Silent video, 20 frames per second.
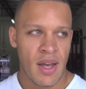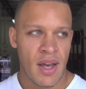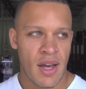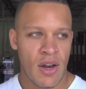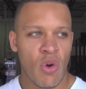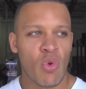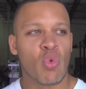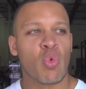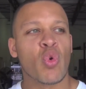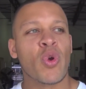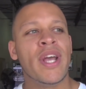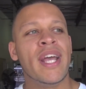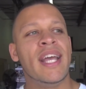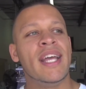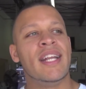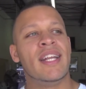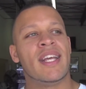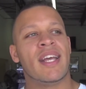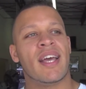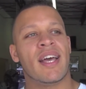I don't
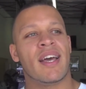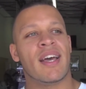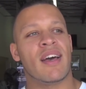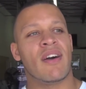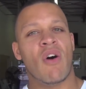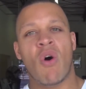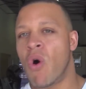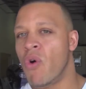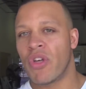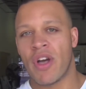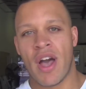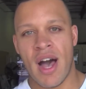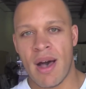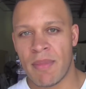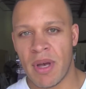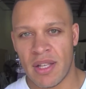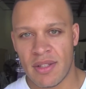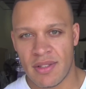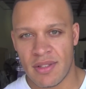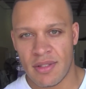read all the
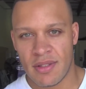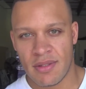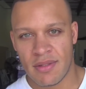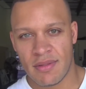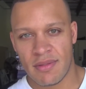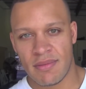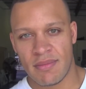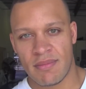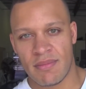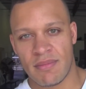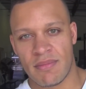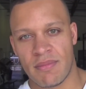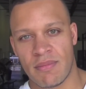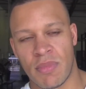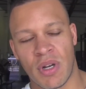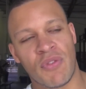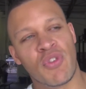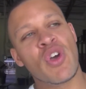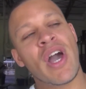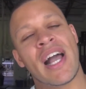comments.
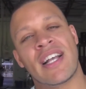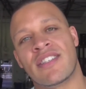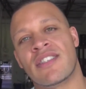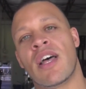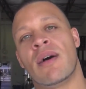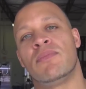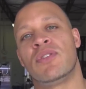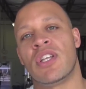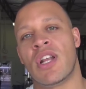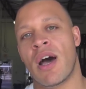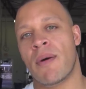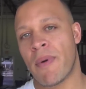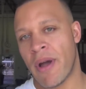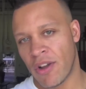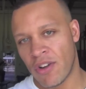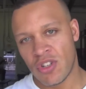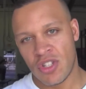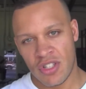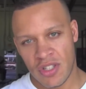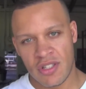But if you guys thumbs it up, I
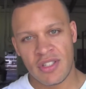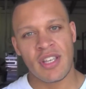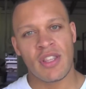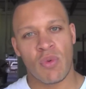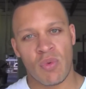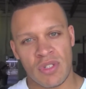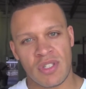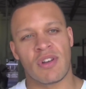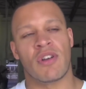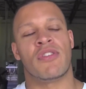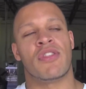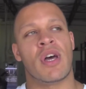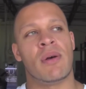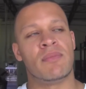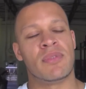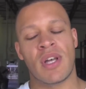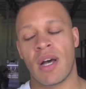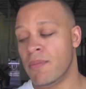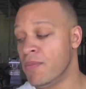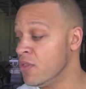usually see the ones that are
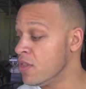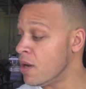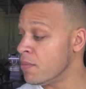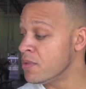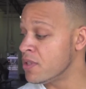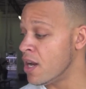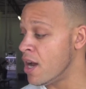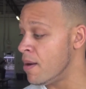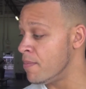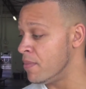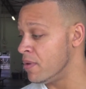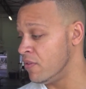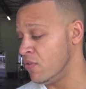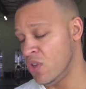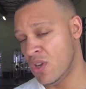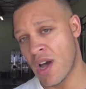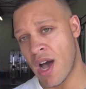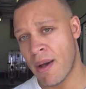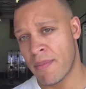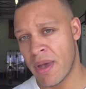thumbs up. You thumbs it up, and if
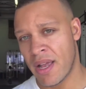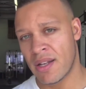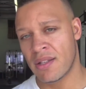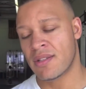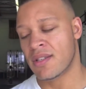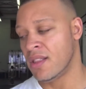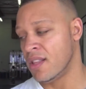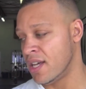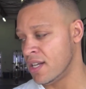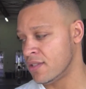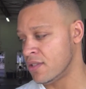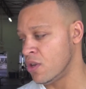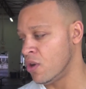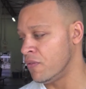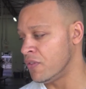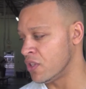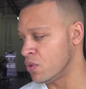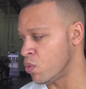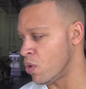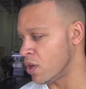you comment, to let us know
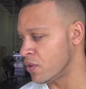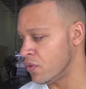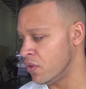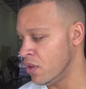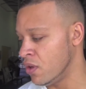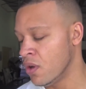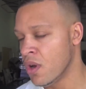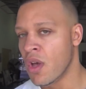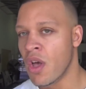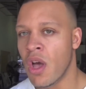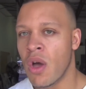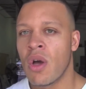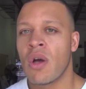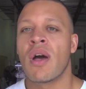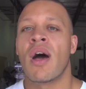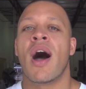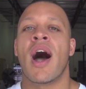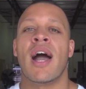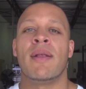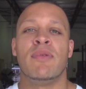if this works for you.
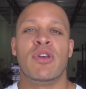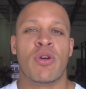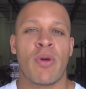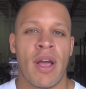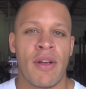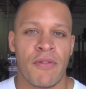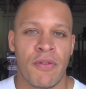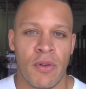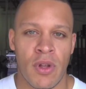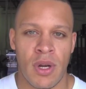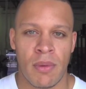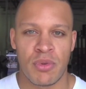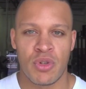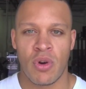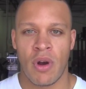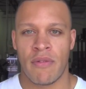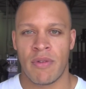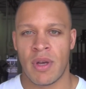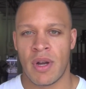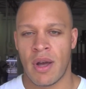I'd be grateful, and I'm
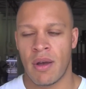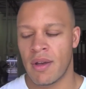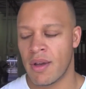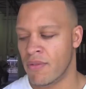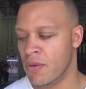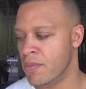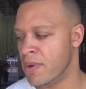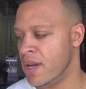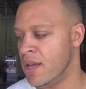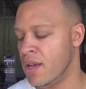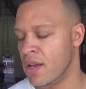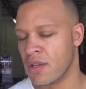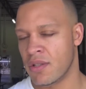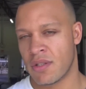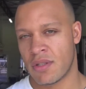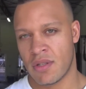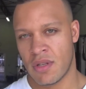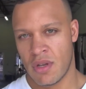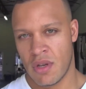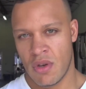sure every, everybody
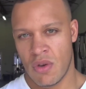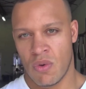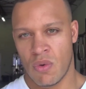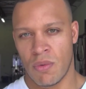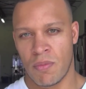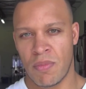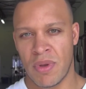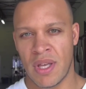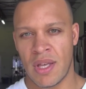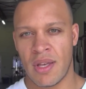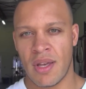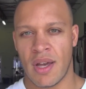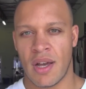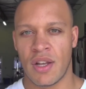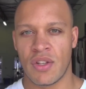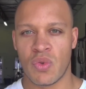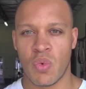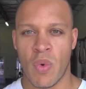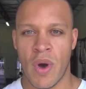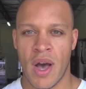else will be
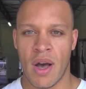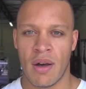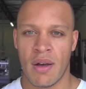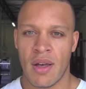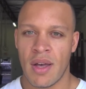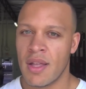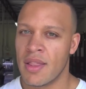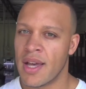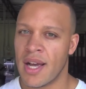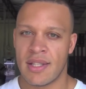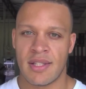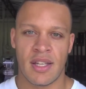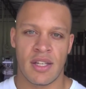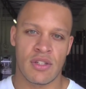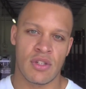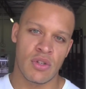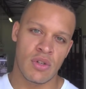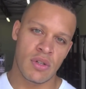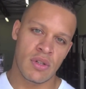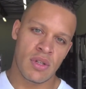as well. That's
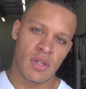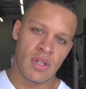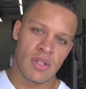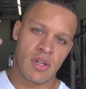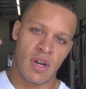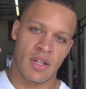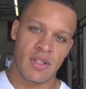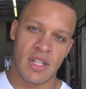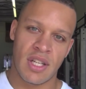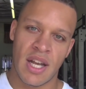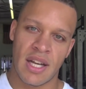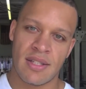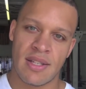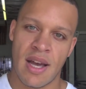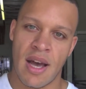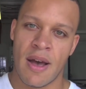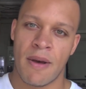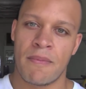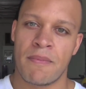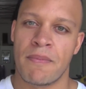it, dude. Talk to you next
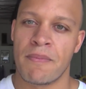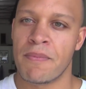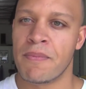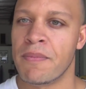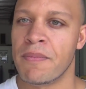time.